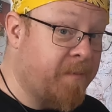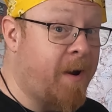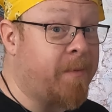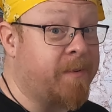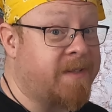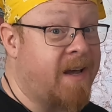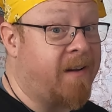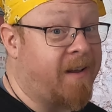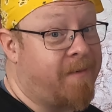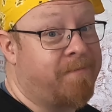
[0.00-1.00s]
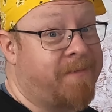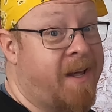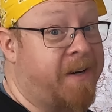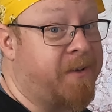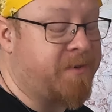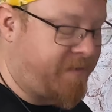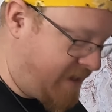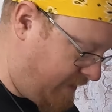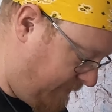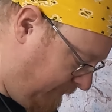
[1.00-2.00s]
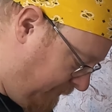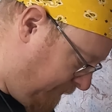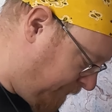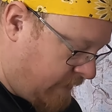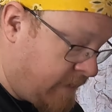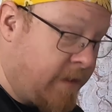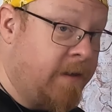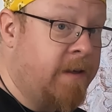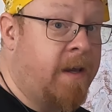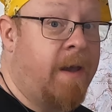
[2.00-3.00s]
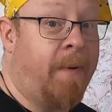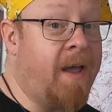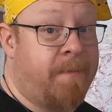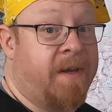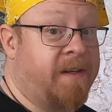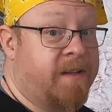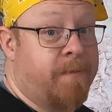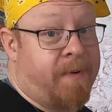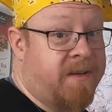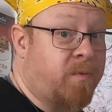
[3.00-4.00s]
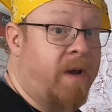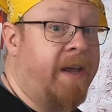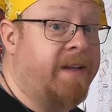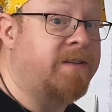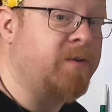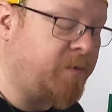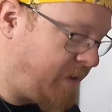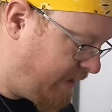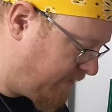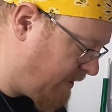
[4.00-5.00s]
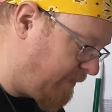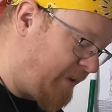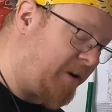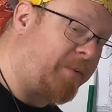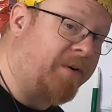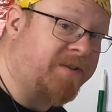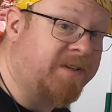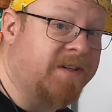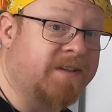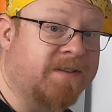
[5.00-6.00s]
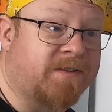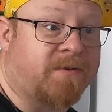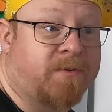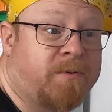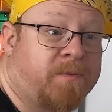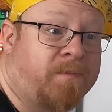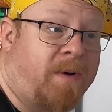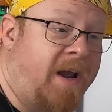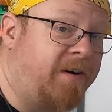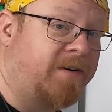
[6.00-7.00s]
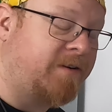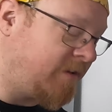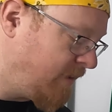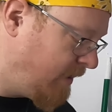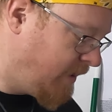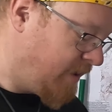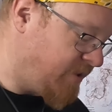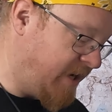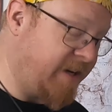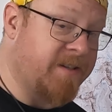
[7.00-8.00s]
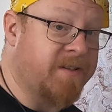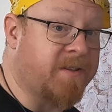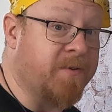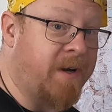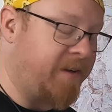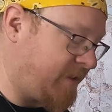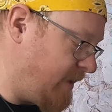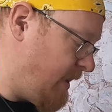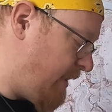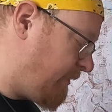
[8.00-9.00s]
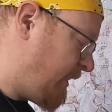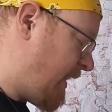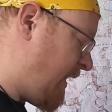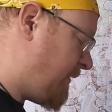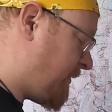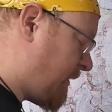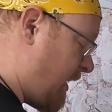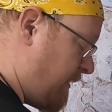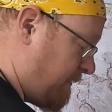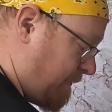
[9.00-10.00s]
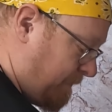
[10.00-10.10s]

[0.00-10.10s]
probably tell, I'm not a huge fan. In my opinion, the best way to make yourself a better person is through minor changes throughout every day of your life.